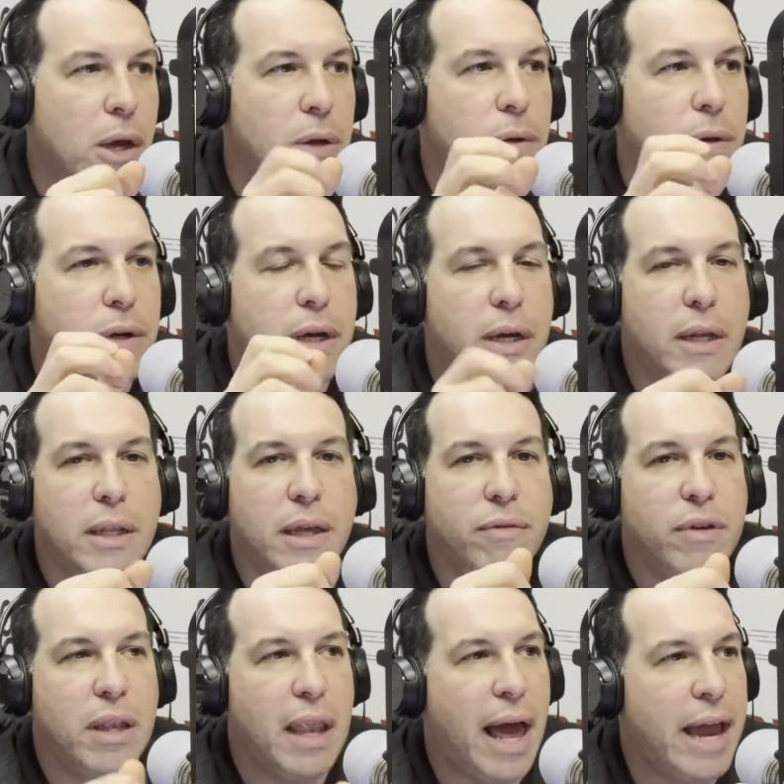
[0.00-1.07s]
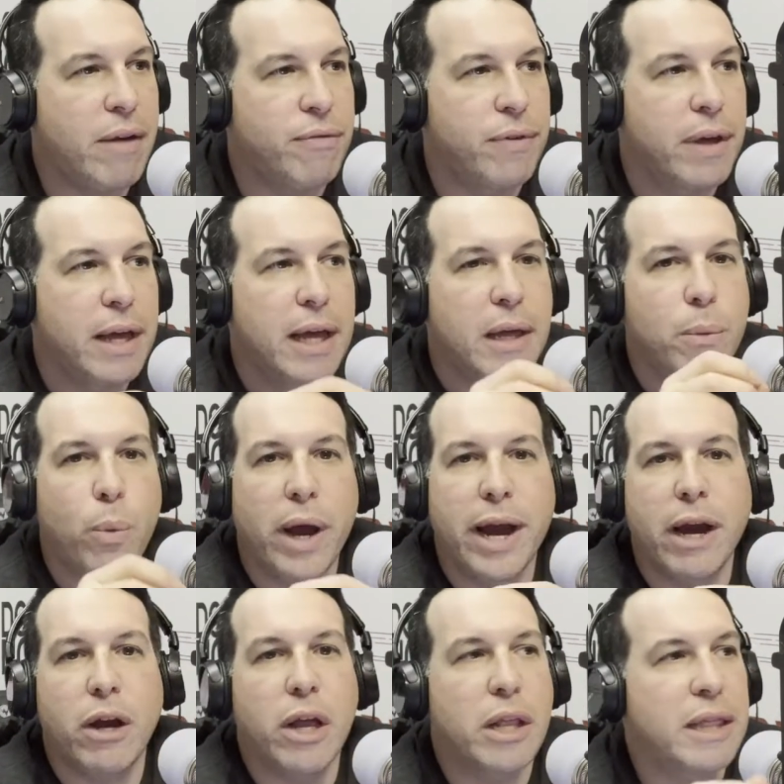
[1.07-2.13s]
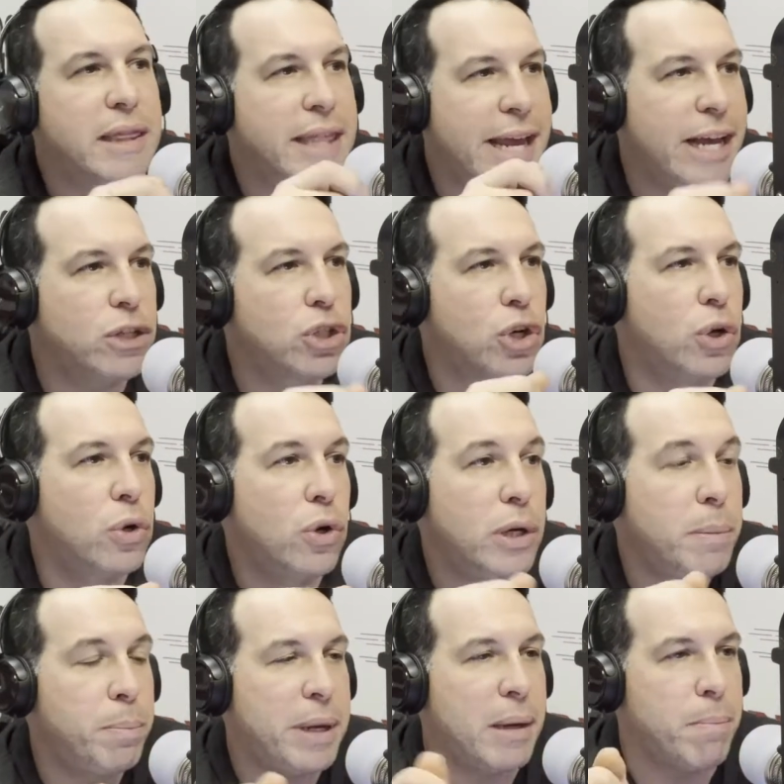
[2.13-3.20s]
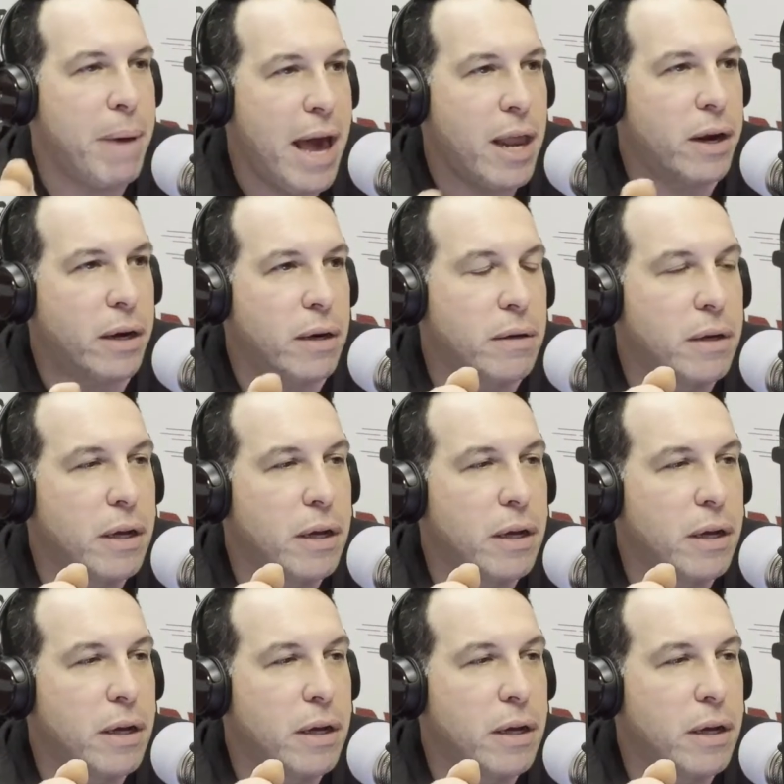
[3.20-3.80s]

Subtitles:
You're going to live a life where things could be better.